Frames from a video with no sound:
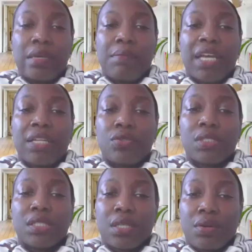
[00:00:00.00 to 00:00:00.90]
By
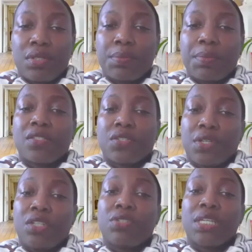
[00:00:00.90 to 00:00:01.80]
doing so, the sponsor
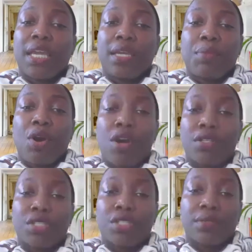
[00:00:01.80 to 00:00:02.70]
can create
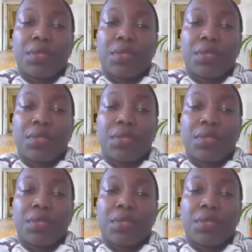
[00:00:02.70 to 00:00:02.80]
partnerships